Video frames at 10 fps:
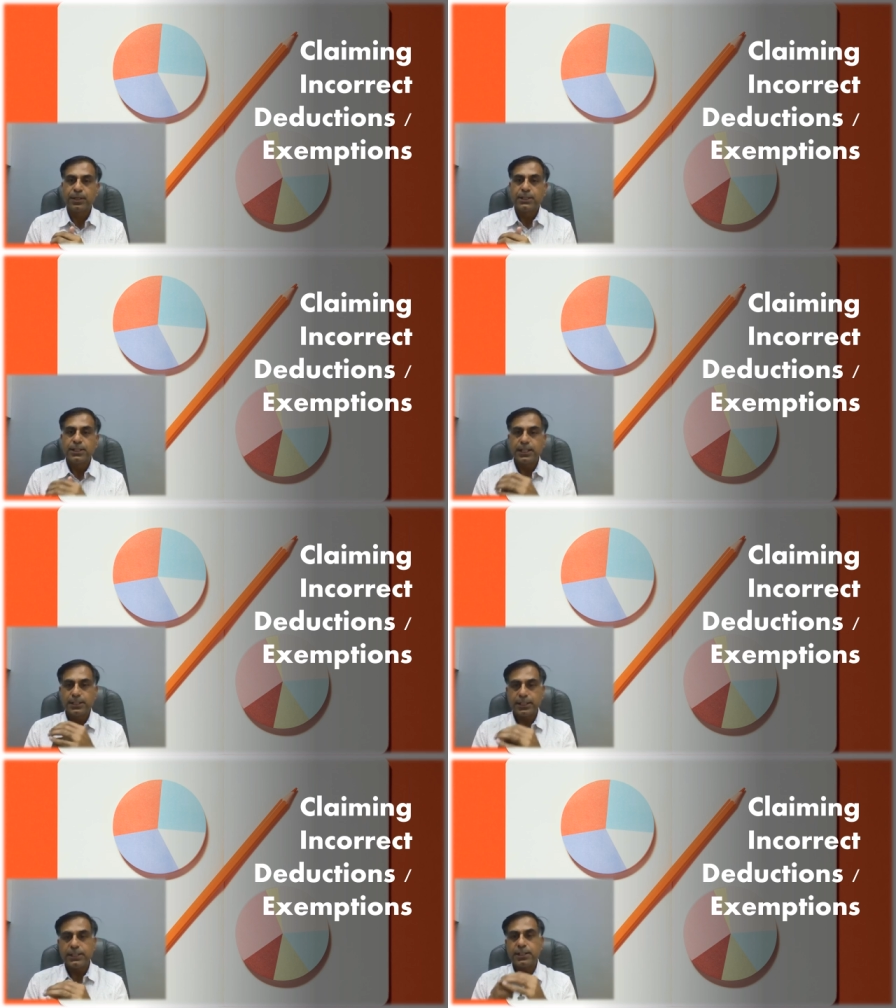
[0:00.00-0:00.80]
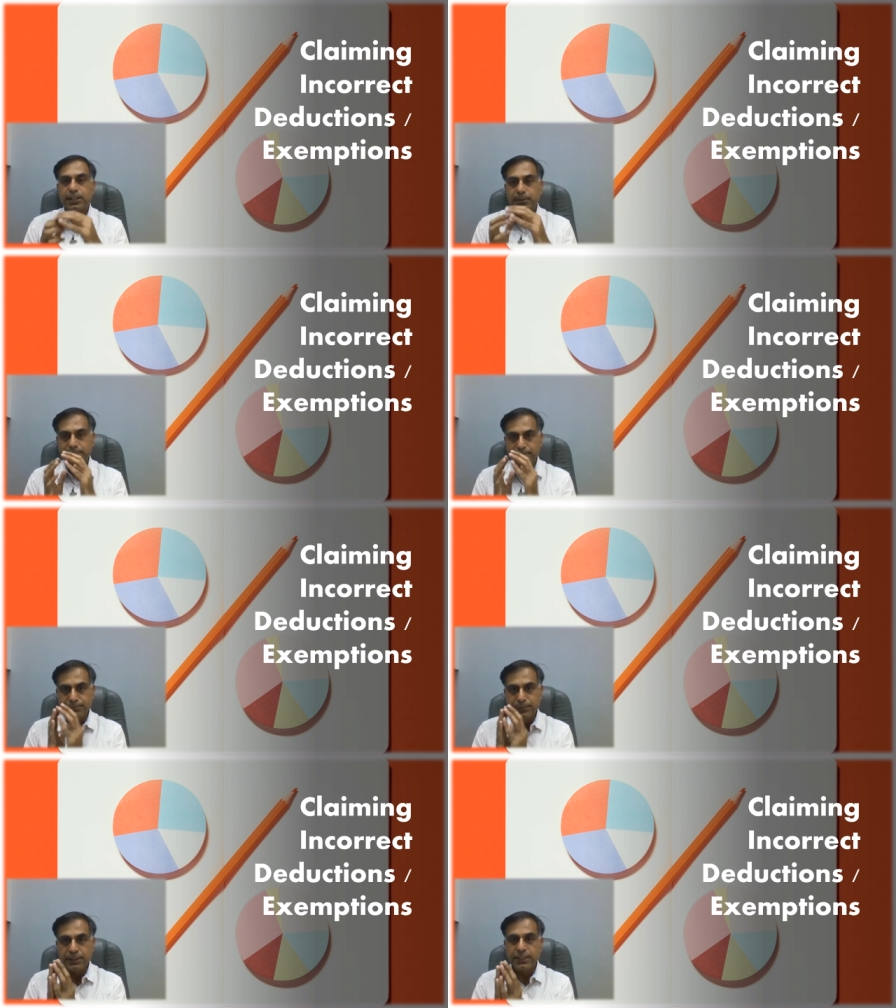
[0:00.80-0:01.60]
See these
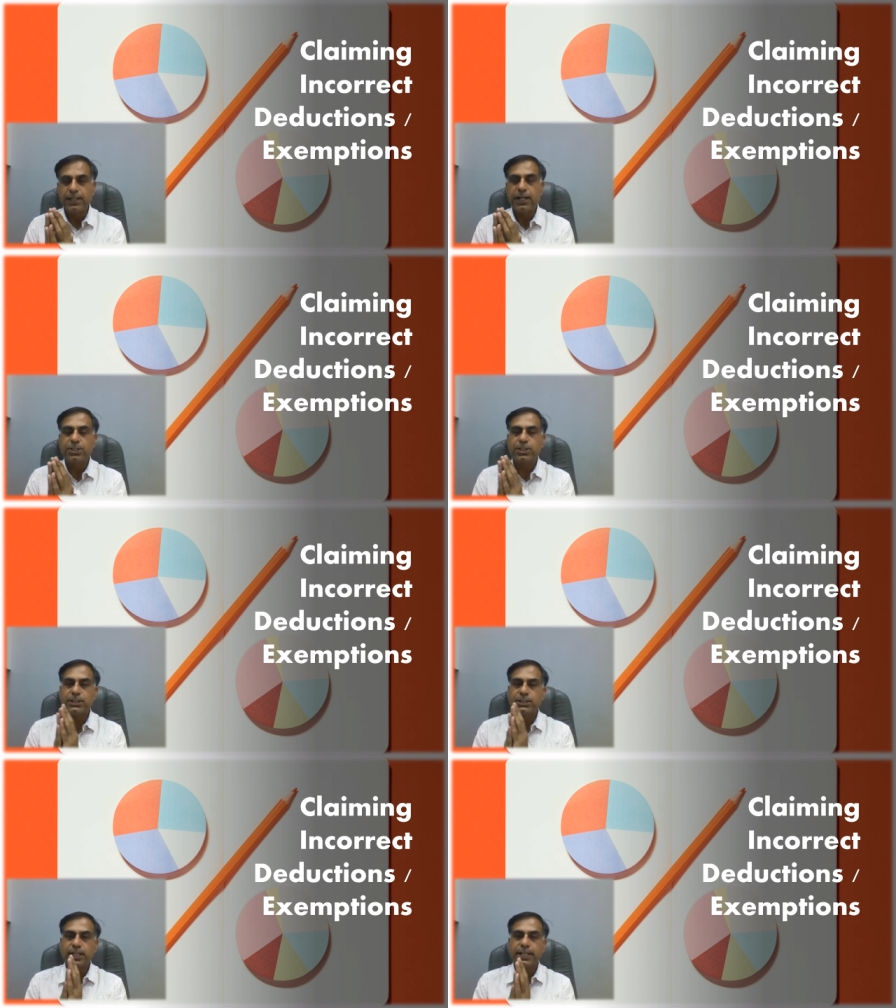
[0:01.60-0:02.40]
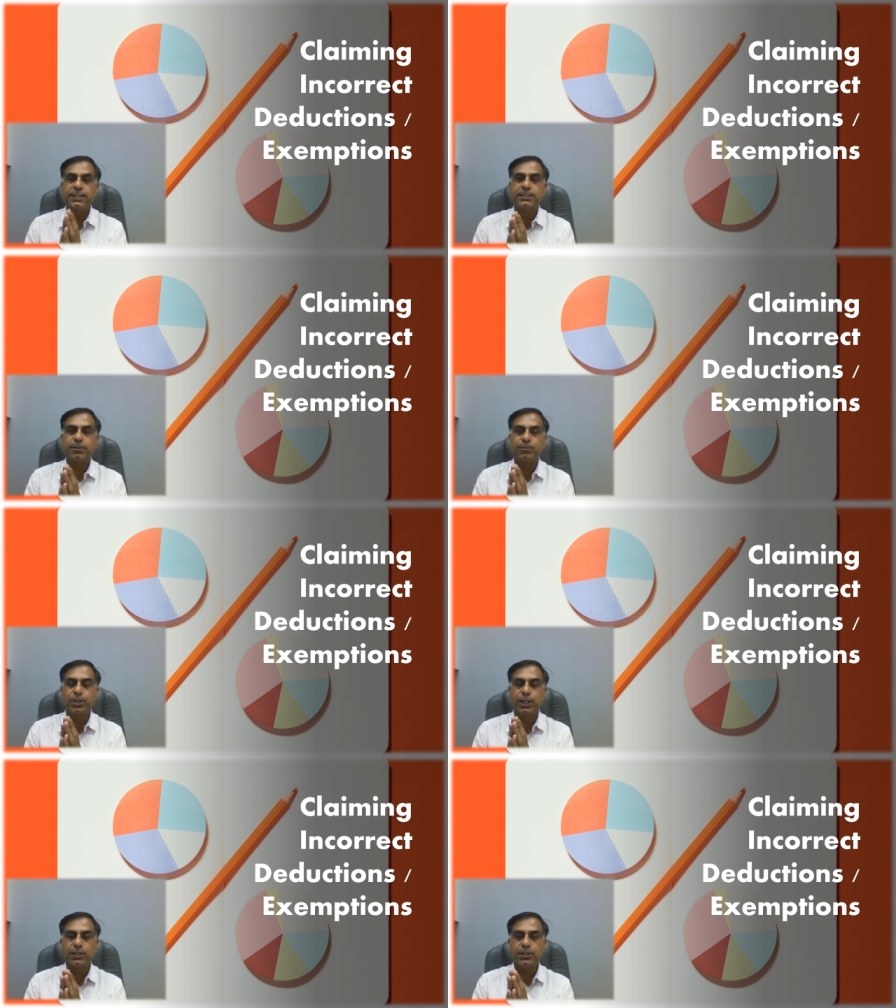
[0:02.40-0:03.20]
deductions and
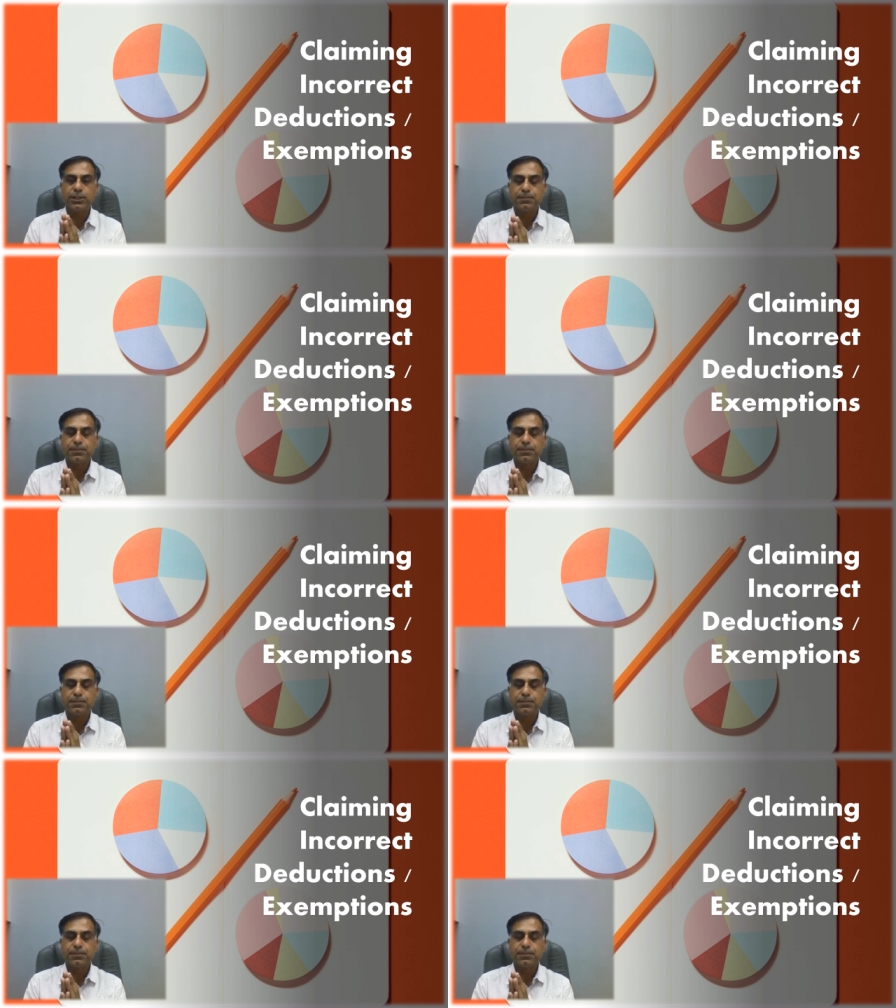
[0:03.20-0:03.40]
exemptions